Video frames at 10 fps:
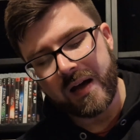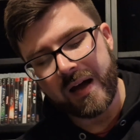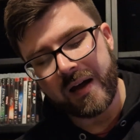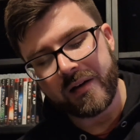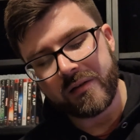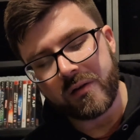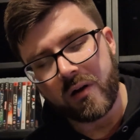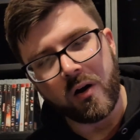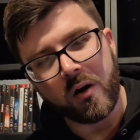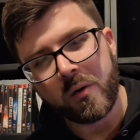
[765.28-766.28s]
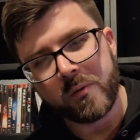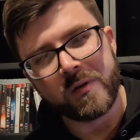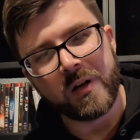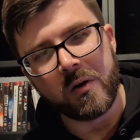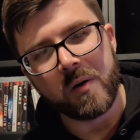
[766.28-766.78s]
And I was
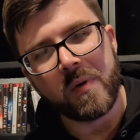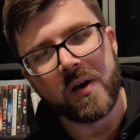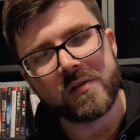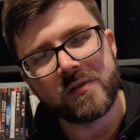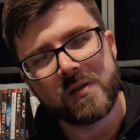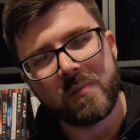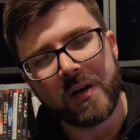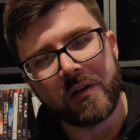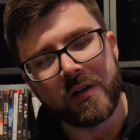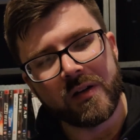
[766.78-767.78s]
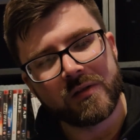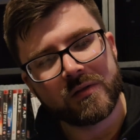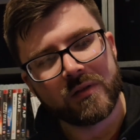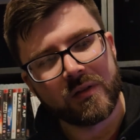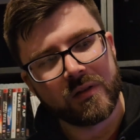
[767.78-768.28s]
the only person to bid on this,
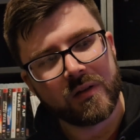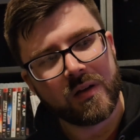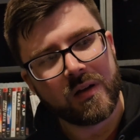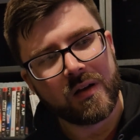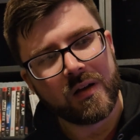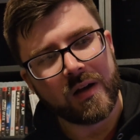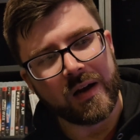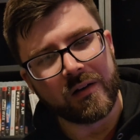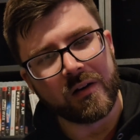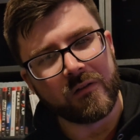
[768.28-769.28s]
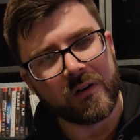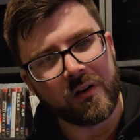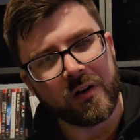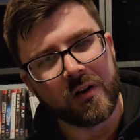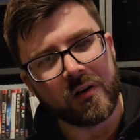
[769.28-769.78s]
and I got it for
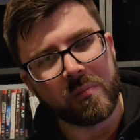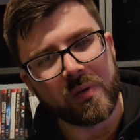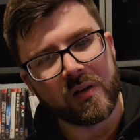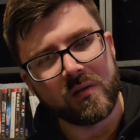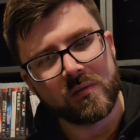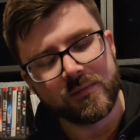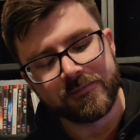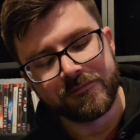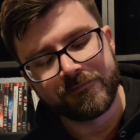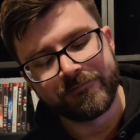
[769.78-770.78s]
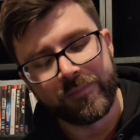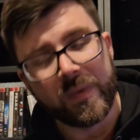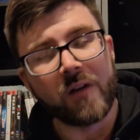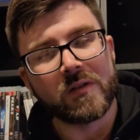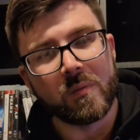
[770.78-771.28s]
99p.
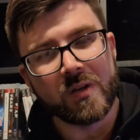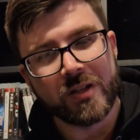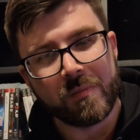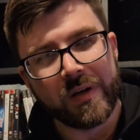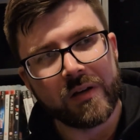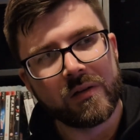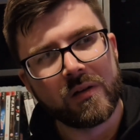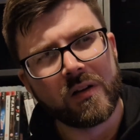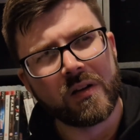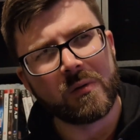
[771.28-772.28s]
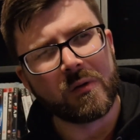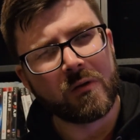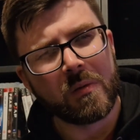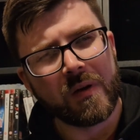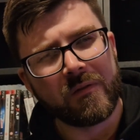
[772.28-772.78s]
Obviously with shipping, I think it was
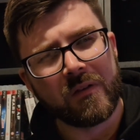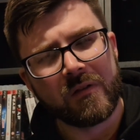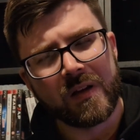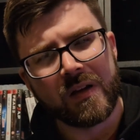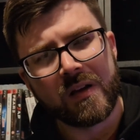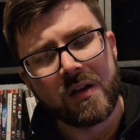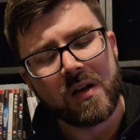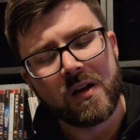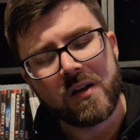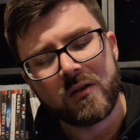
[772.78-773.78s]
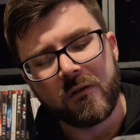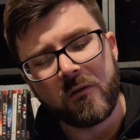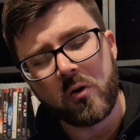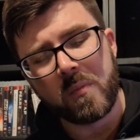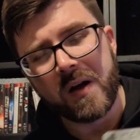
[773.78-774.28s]
£3.50. So
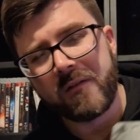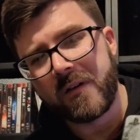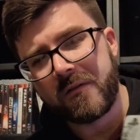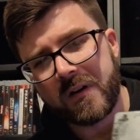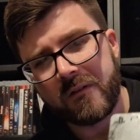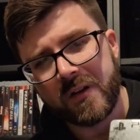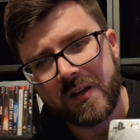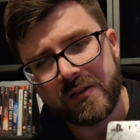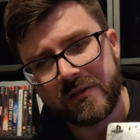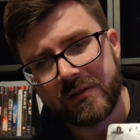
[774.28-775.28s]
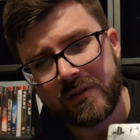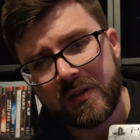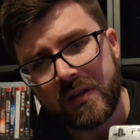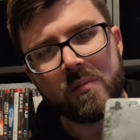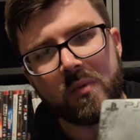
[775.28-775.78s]
£4.50 for this,
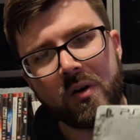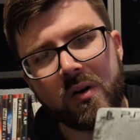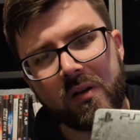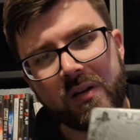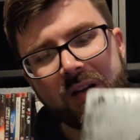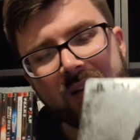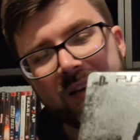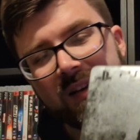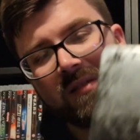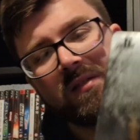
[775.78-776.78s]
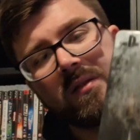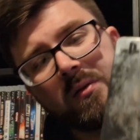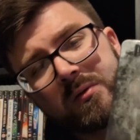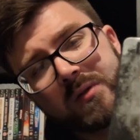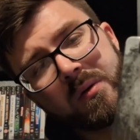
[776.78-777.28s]
but it is
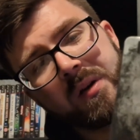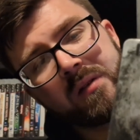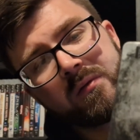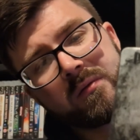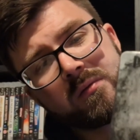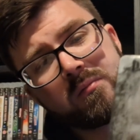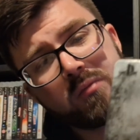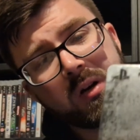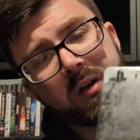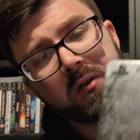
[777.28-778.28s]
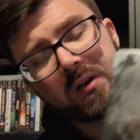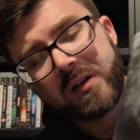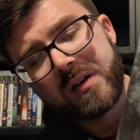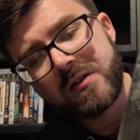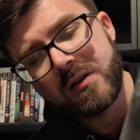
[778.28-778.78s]
also in pretty good
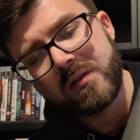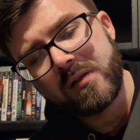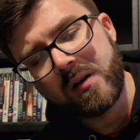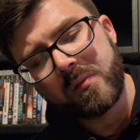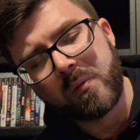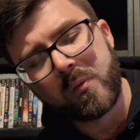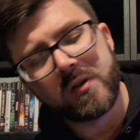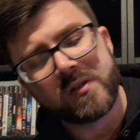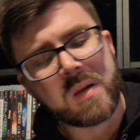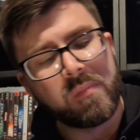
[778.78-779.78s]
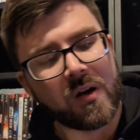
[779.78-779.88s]
condition. I wouldn't say